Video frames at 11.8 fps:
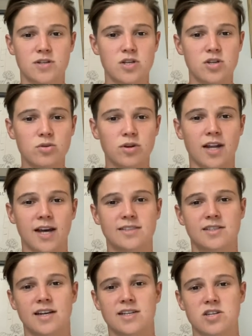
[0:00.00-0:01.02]
to
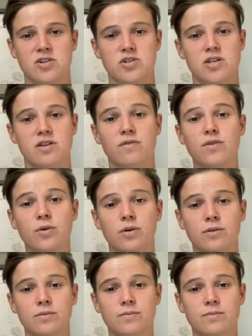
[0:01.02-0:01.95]
utilize it as energy and fuel.